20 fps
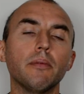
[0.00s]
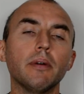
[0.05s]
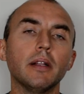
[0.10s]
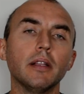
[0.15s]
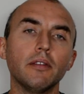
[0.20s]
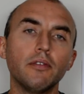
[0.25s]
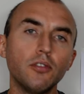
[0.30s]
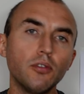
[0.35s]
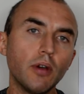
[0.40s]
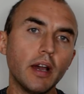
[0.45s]

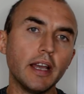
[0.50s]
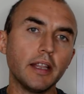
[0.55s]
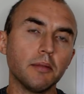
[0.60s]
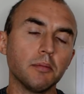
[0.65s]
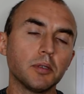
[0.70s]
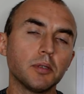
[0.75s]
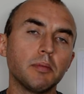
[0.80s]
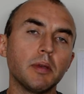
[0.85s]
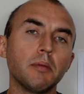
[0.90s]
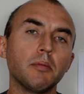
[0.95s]
Well, a few
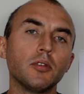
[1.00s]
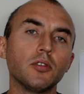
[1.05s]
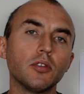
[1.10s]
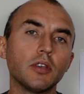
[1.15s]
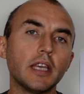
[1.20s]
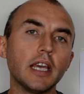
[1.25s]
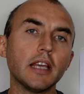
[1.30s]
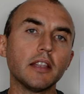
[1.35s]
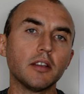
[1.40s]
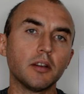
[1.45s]
items maybe
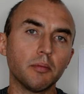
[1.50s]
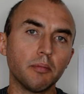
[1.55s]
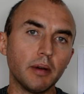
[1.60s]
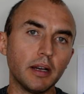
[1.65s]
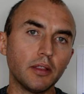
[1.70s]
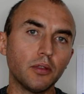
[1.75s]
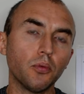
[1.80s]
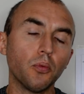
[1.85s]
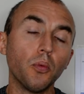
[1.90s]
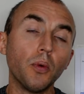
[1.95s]
together,
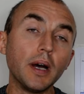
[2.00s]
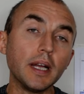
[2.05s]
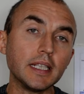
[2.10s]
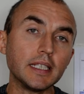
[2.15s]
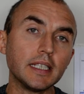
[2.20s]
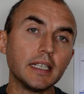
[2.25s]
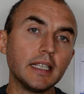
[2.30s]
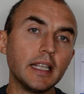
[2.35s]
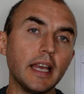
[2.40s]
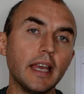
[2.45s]
but
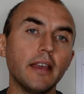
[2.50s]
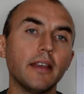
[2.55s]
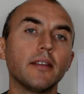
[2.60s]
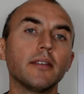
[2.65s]
once a day.